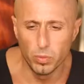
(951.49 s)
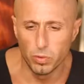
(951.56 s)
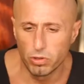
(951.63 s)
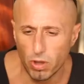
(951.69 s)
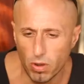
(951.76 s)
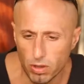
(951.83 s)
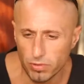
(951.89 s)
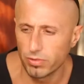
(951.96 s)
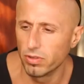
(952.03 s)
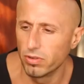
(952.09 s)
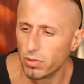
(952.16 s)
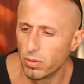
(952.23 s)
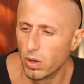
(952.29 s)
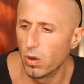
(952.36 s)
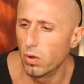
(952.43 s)
We were tossed
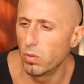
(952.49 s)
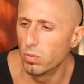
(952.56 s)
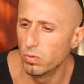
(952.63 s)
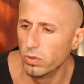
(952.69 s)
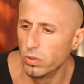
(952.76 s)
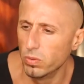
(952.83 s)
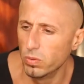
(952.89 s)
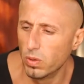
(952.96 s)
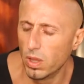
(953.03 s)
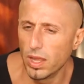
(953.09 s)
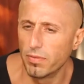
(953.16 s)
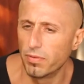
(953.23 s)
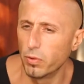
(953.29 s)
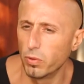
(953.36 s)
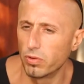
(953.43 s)
into a whole new
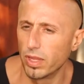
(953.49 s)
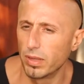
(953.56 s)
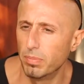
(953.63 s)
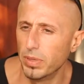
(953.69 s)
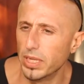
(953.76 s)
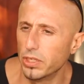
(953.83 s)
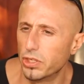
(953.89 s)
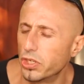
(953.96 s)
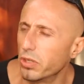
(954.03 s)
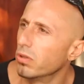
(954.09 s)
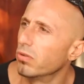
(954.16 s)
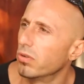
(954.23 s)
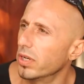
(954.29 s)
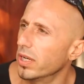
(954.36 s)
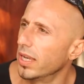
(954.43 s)
life. It was like being
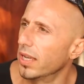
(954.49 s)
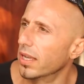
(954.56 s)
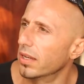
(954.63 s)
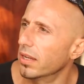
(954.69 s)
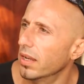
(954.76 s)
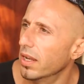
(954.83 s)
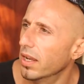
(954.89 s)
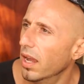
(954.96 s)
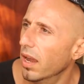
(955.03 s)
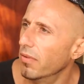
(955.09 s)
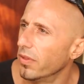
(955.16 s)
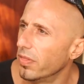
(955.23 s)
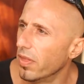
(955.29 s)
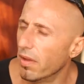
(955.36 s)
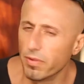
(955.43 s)
children again.
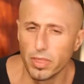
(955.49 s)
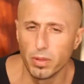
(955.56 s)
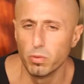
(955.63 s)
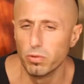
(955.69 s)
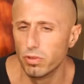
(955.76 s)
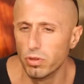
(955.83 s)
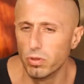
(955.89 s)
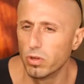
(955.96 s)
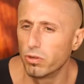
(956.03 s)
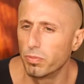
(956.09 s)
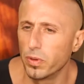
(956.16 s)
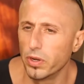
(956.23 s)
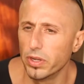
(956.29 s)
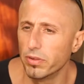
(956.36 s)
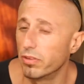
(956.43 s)
Everything was a new
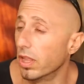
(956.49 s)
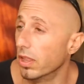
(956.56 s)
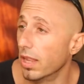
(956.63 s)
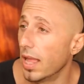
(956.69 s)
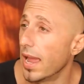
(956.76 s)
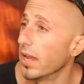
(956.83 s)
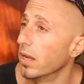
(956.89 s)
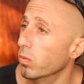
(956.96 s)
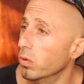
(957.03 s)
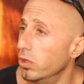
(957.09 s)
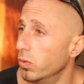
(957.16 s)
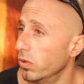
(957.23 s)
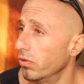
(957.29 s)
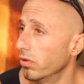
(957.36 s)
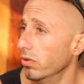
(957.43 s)
experience. The
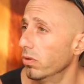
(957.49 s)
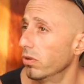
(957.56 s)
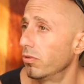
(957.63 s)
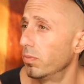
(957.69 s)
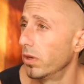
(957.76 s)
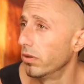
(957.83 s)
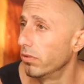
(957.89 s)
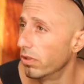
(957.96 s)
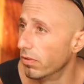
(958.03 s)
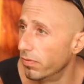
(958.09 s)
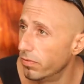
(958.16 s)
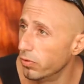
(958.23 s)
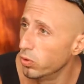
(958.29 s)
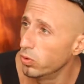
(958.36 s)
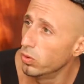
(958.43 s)
language was a new experience. The
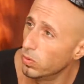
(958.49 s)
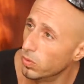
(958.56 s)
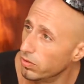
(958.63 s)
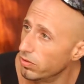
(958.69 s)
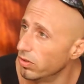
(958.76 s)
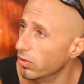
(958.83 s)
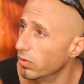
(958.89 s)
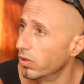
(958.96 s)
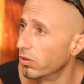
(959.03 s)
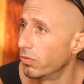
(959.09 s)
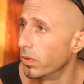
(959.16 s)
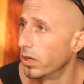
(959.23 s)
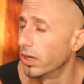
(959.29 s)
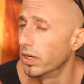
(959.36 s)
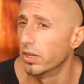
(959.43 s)
food was a new
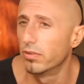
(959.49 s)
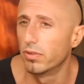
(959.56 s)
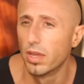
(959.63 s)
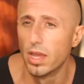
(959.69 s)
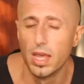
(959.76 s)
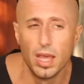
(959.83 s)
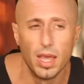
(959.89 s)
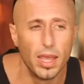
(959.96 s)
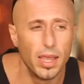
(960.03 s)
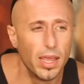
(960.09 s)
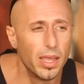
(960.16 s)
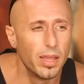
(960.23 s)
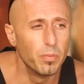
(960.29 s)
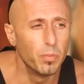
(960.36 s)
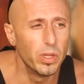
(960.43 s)
experience.
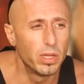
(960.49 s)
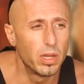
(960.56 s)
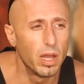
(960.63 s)
And we